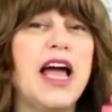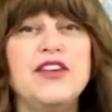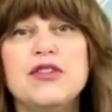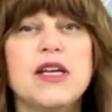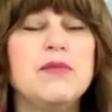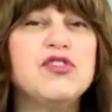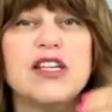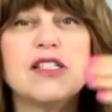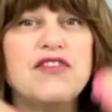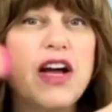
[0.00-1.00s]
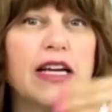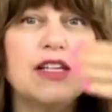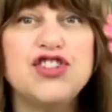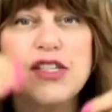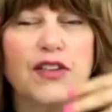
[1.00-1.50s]
and you keep
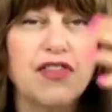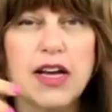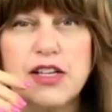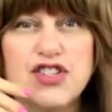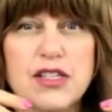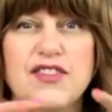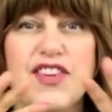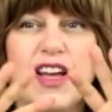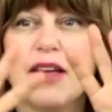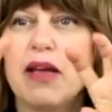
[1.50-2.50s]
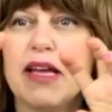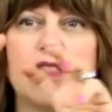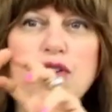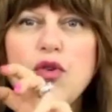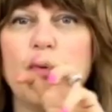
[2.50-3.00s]
justifying and justifying and justifying,
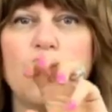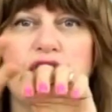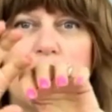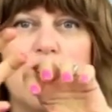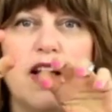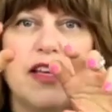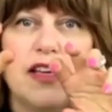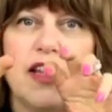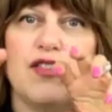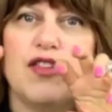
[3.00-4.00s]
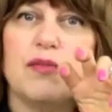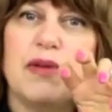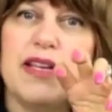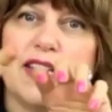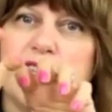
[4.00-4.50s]
making the whole thing, you know, you're
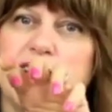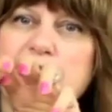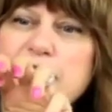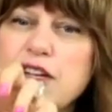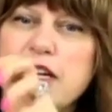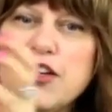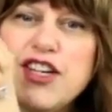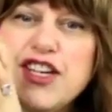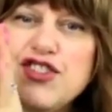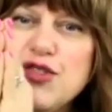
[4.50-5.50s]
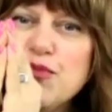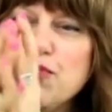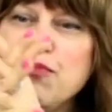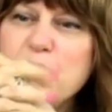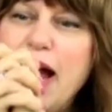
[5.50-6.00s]
basically here, here, here's
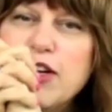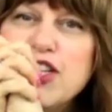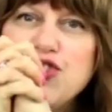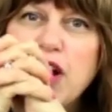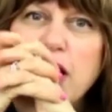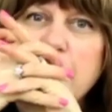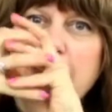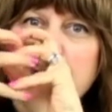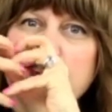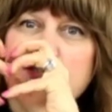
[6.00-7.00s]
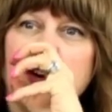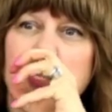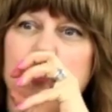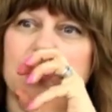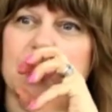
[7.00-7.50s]
your marriage, right? Now your
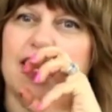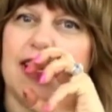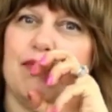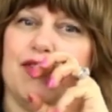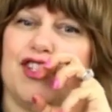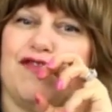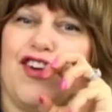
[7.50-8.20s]
husband's getting pushed